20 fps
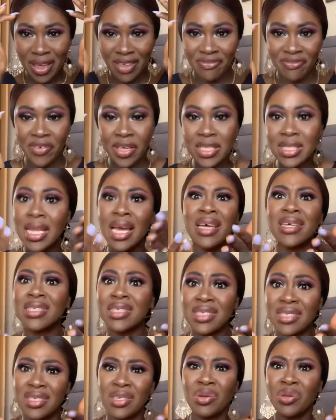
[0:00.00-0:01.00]
face. Like I
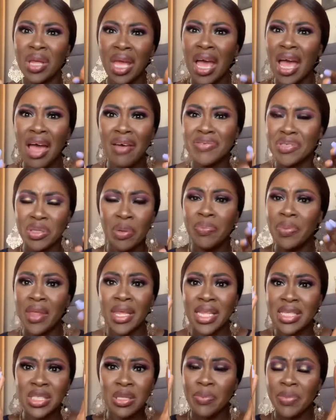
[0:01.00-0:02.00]
told you, I have something.
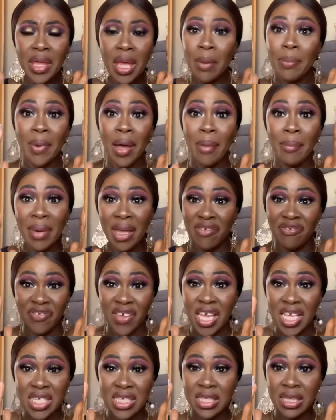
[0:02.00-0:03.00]
There's something about my
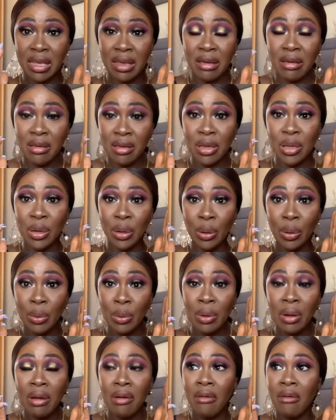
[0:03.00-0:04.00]
face, you know.
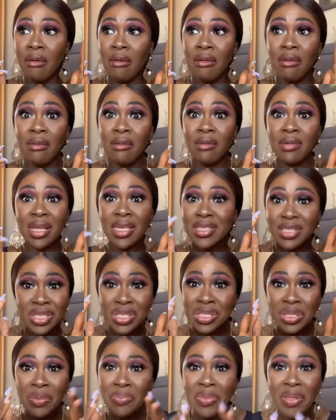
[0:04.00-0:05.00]
It's just
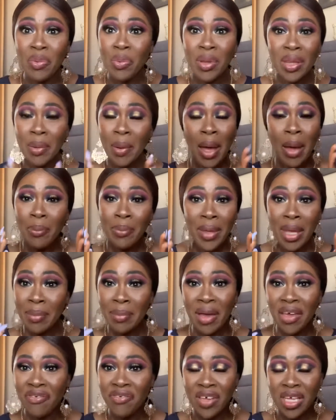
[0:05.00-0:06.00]
something about me and
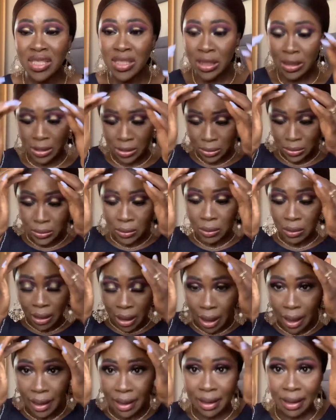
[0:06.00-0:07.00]
my face. I do not
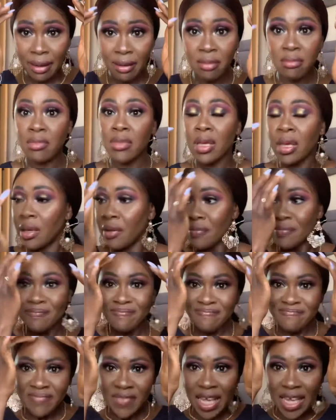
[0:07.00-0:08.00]
like
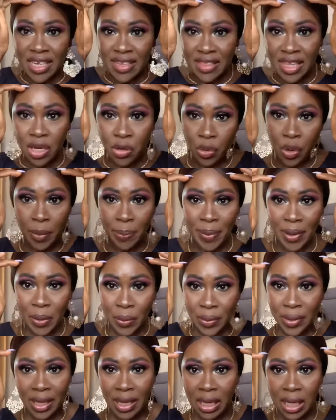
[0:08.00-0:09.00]
anything creeping
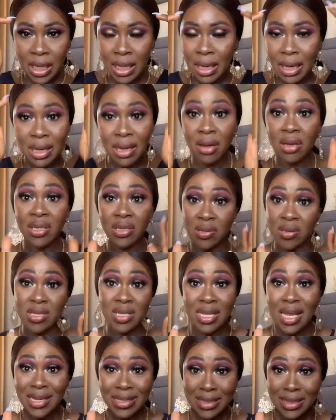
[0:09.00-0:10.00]
on here. I cannot
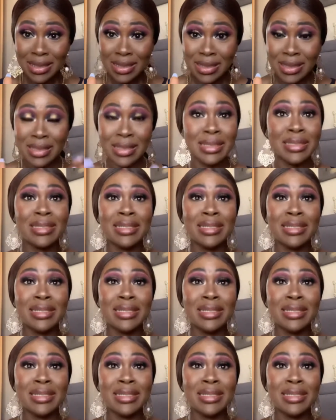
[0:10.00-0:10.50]
stand it.